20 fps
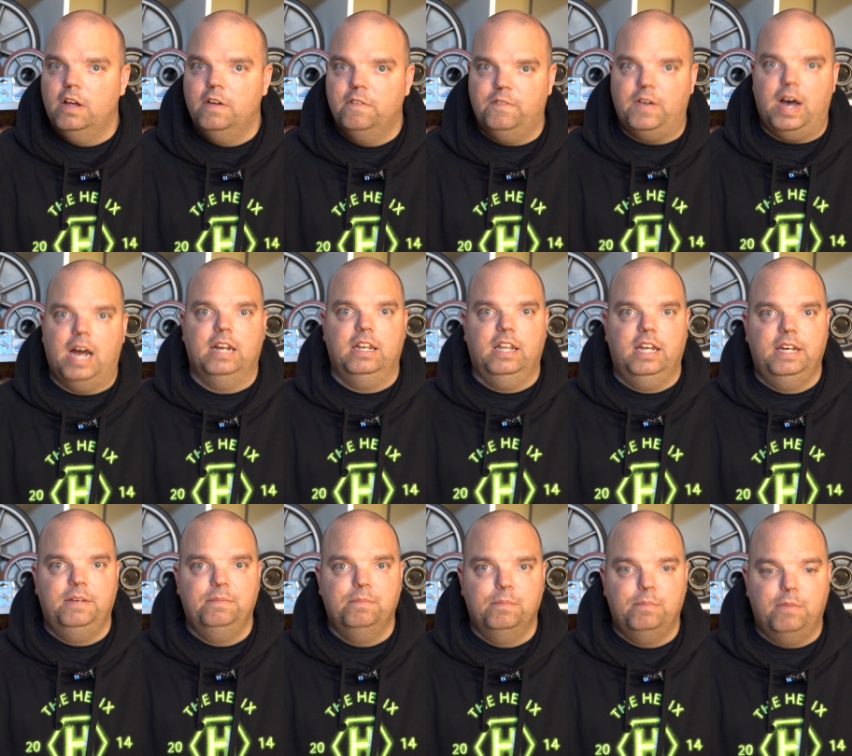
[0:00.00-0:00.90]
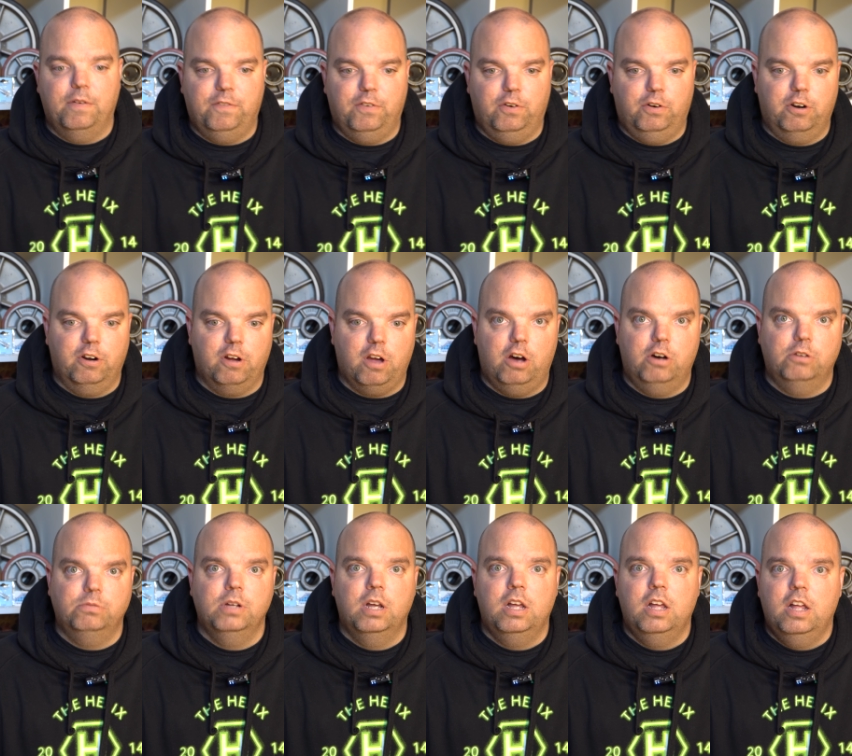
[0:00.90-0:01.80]
Finally, before I
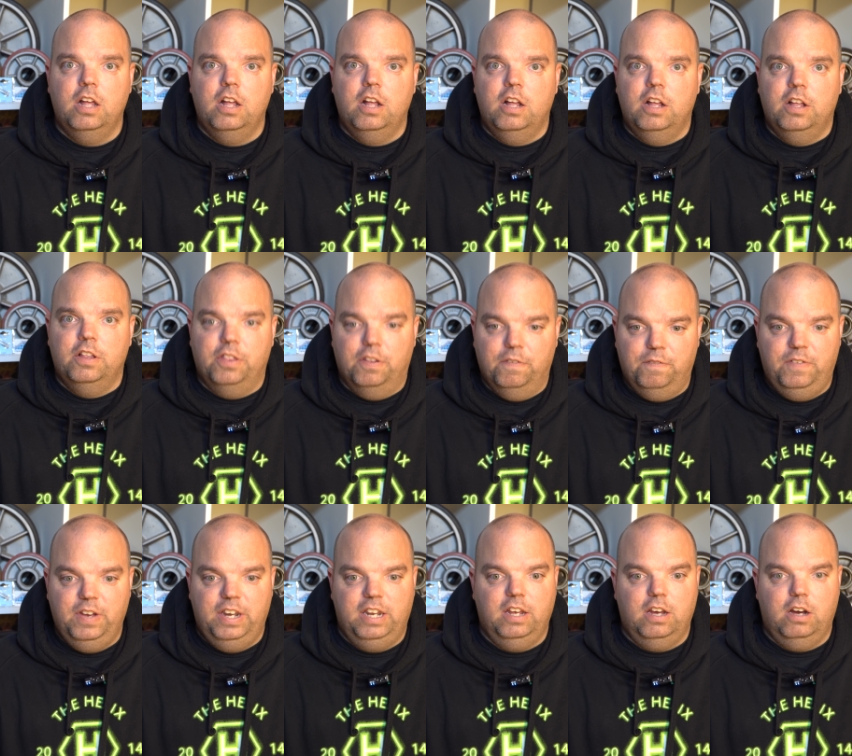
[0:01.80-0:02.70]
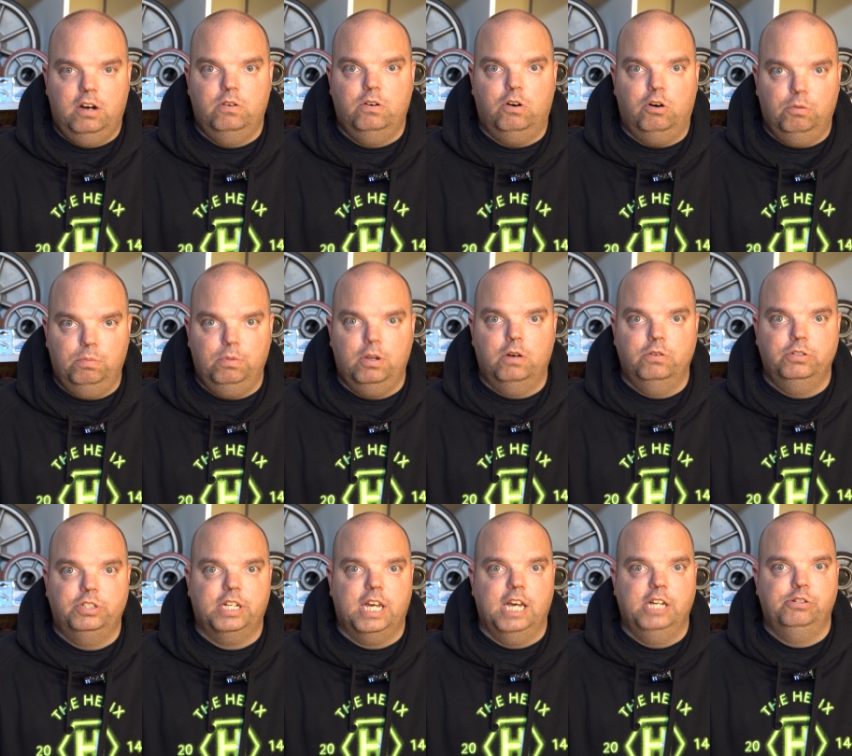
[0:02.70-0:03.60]
go, the video upload
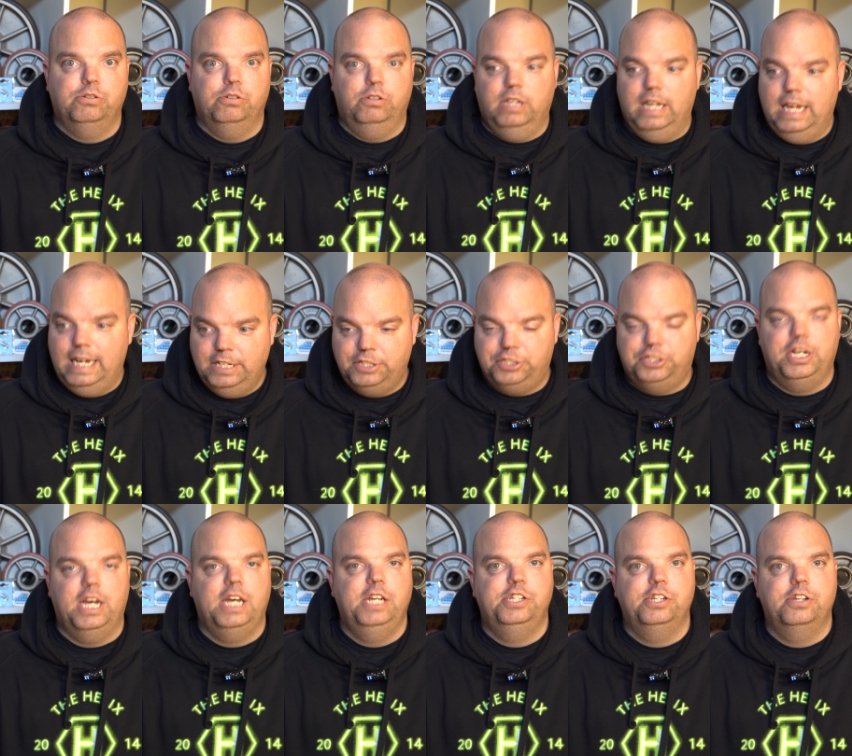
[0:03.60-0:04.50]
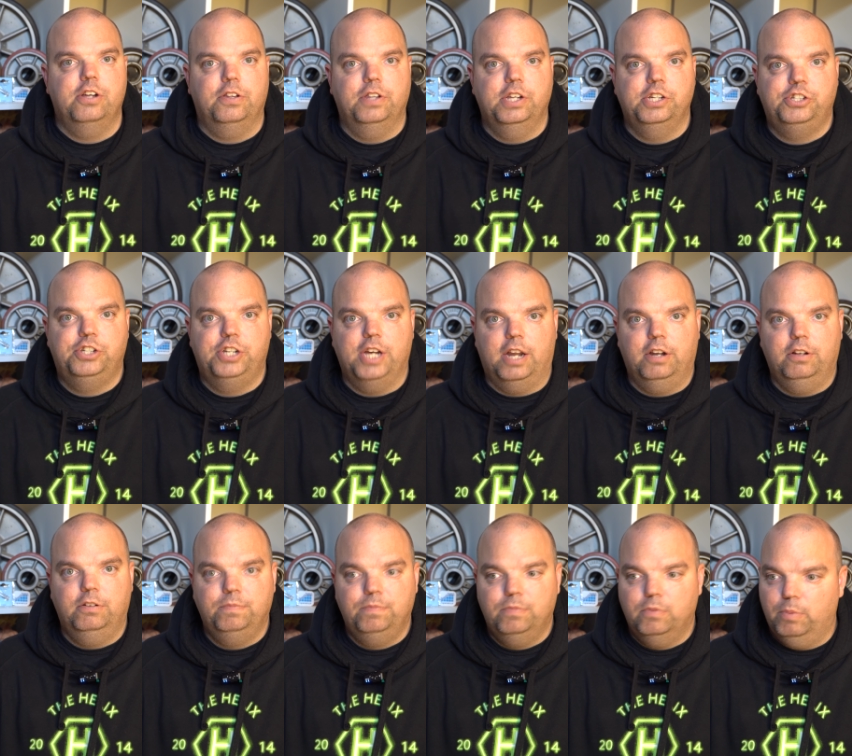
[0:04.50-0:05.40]
schedule is changing on this
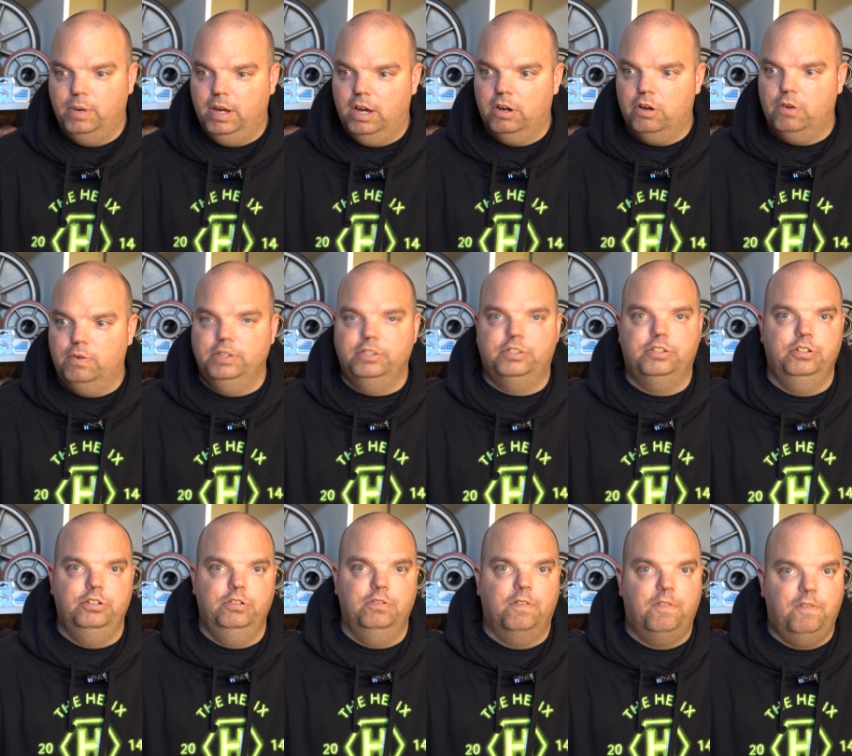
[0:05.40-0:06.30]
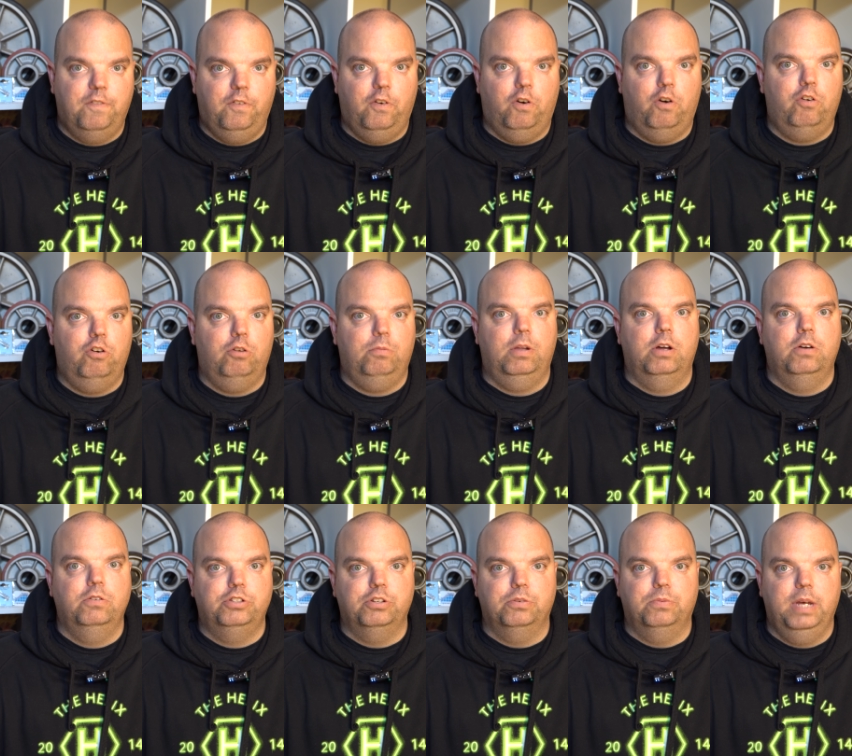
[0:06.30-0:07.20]
channel. We are going to 4
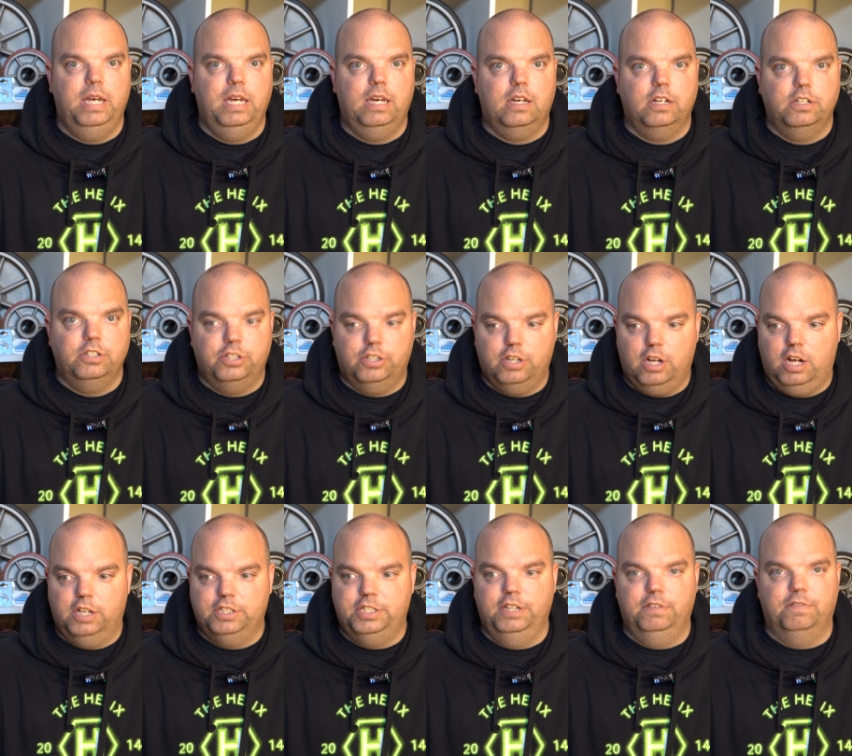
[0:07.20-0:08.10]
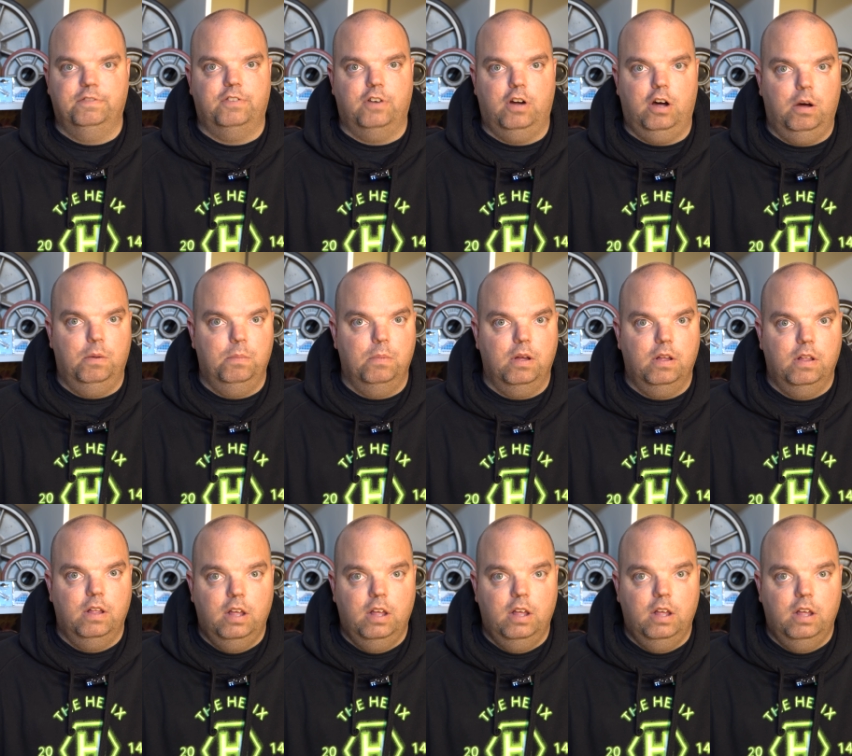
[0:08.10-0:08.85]
uploads a week, starting from